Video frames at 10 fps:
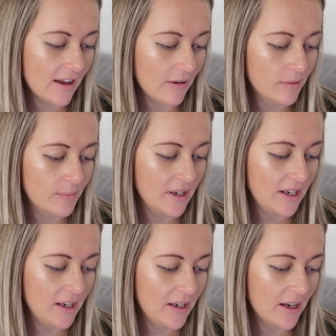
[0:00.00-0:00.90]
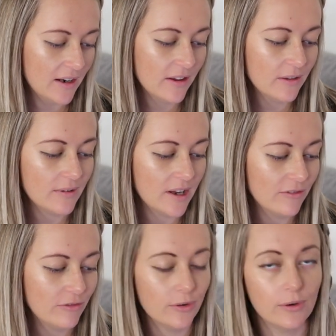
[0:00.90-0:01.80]
that would be another
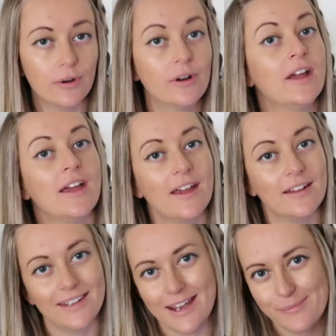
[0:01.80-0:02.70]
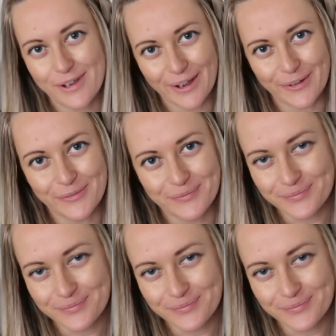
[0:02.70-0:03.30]
one for Team Girl.